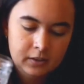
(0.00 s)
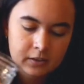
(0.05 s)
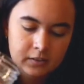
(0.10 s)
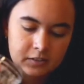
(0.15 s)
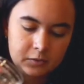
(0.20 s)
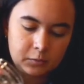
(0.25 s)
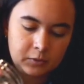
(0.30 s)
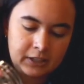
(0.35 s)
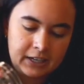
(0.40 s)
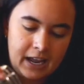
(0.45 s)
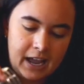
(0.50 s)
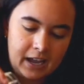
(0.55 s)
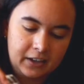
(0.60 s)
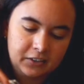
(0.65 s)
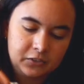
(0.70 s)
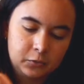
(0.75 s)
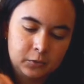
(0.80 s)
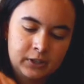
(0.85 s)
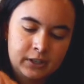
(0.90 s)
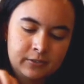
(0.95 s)
So we're going to add
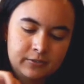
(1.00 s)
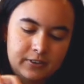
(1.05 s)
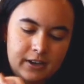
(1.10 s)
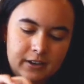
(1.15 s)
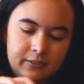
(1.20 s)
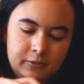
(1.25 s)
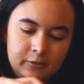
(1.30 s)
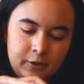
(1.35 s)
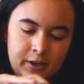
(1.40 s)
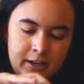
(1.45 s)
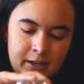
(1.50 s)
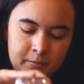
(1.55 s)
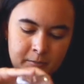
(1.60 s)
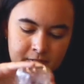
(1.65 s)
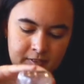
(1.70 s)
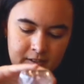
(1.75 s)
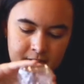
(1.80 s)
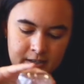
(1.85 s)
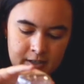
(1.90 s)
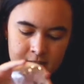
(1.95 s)
25
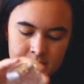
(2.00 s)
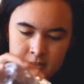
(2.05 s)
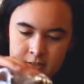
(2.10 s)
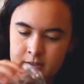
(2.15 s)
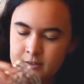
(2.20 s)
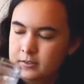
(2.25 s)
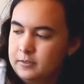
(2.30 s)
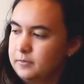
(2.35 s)
grams in,